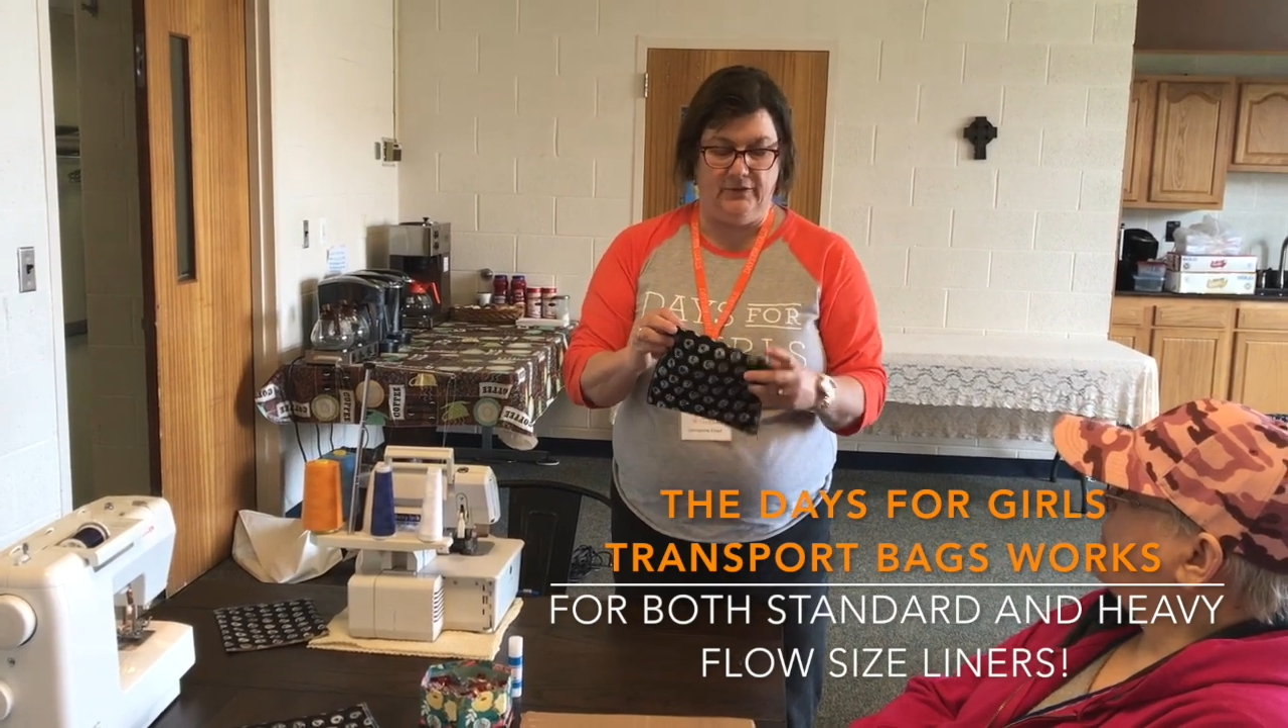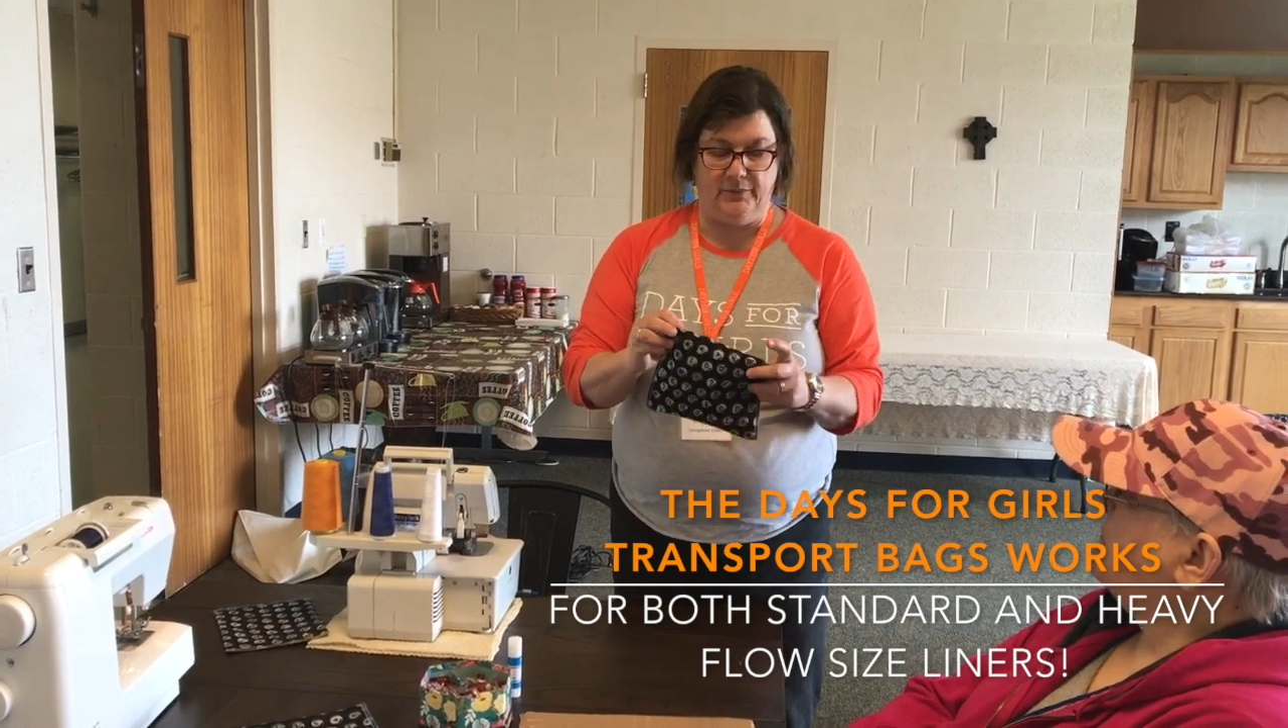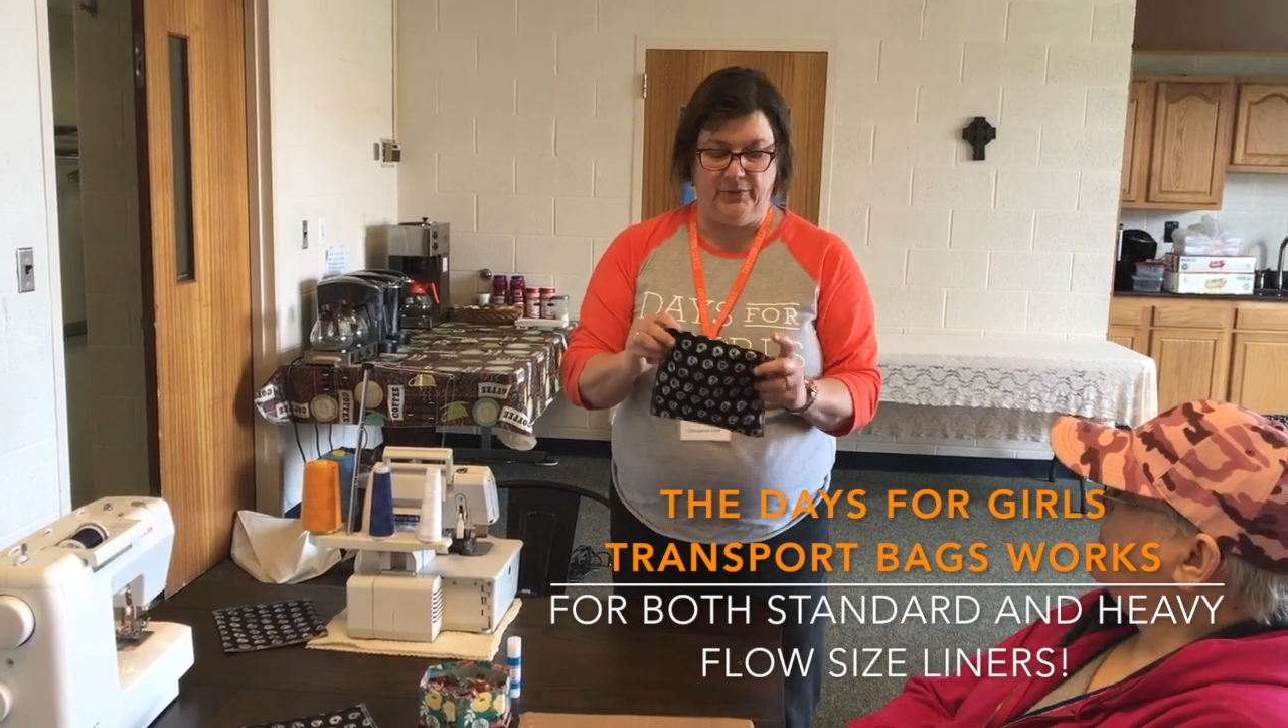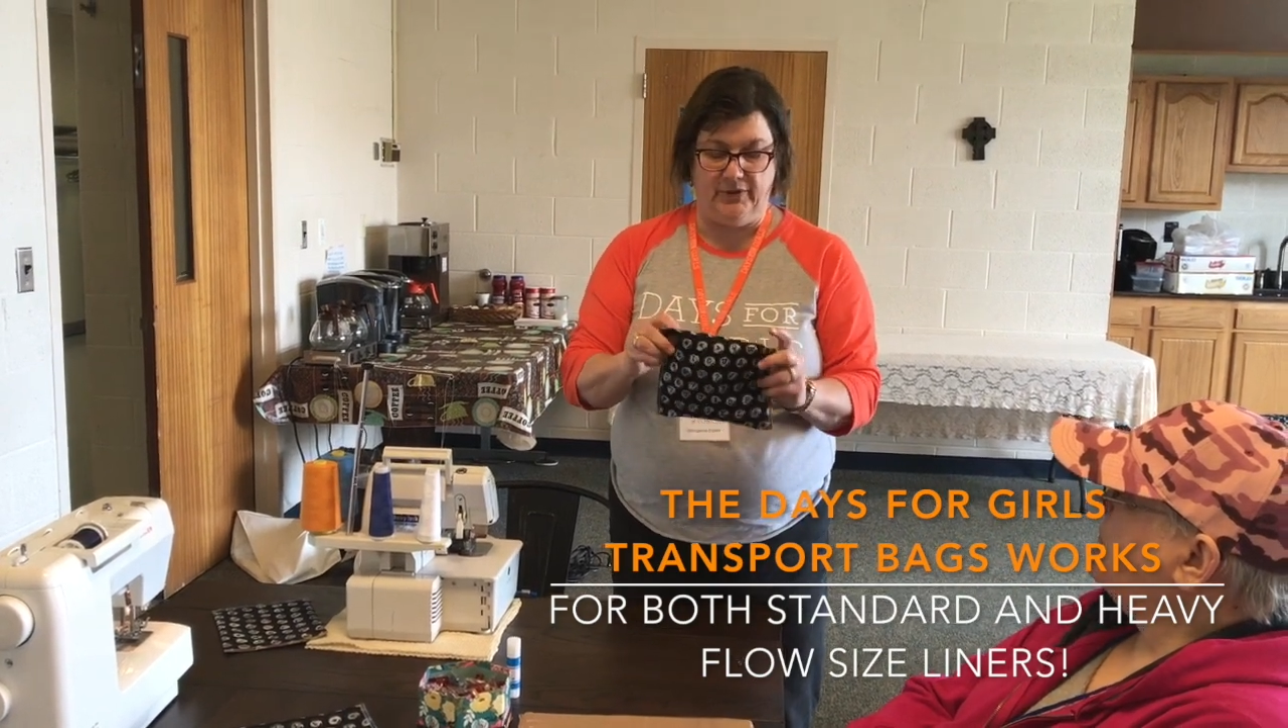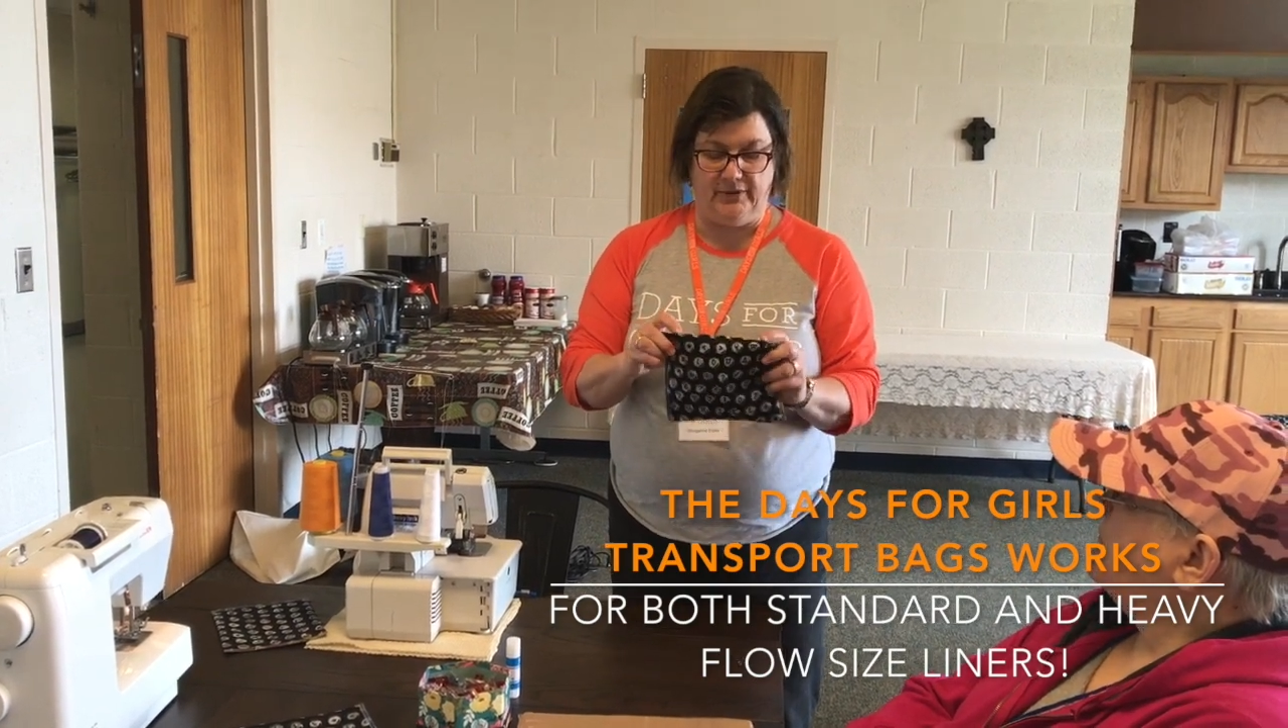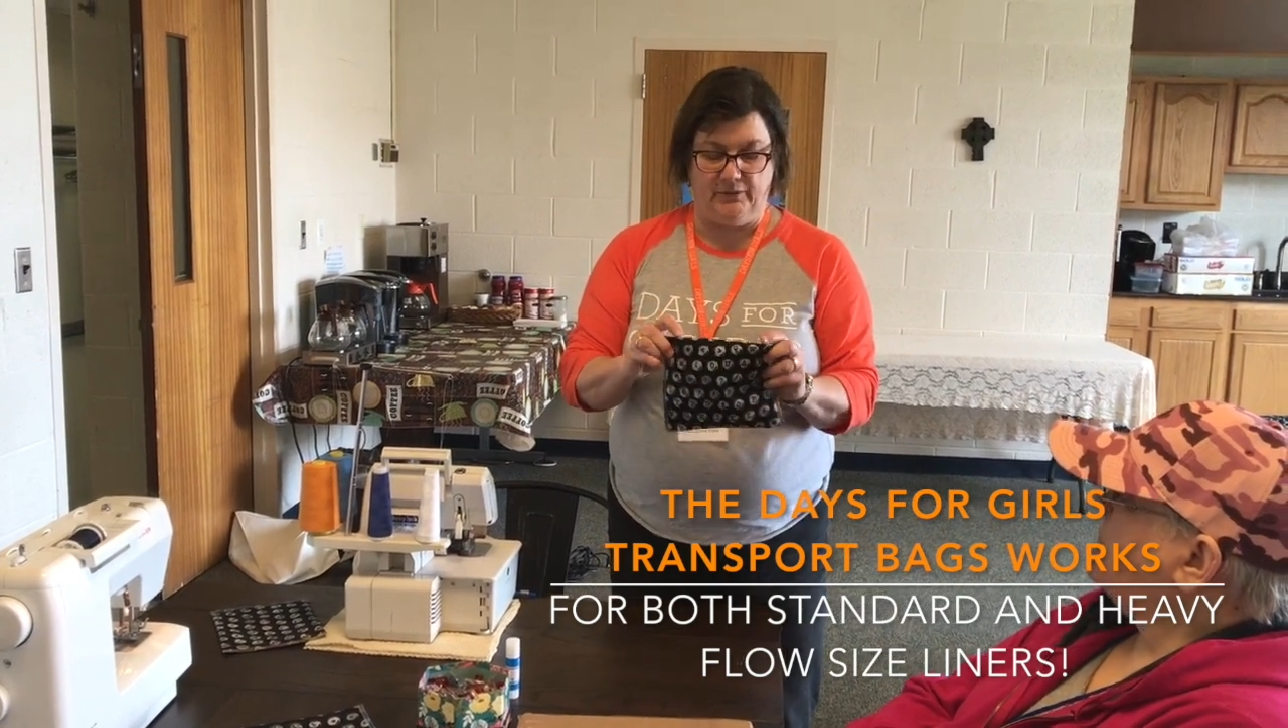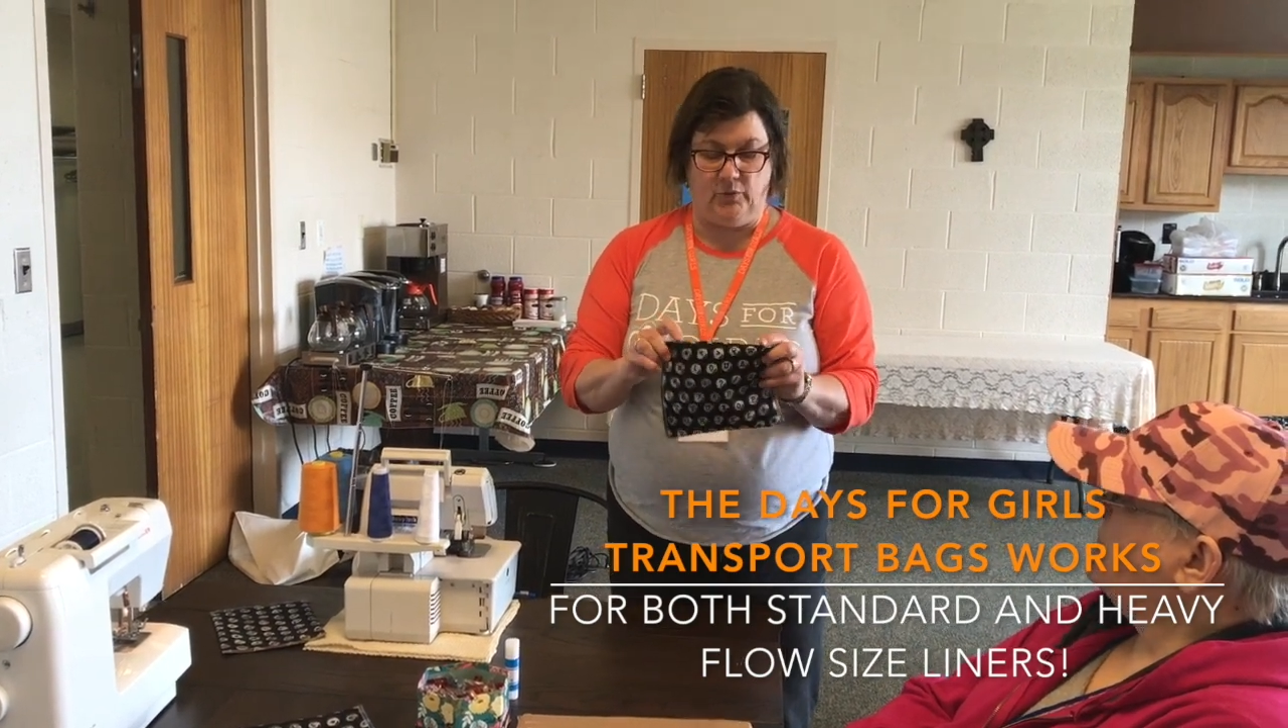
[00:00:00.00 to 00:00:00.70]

can put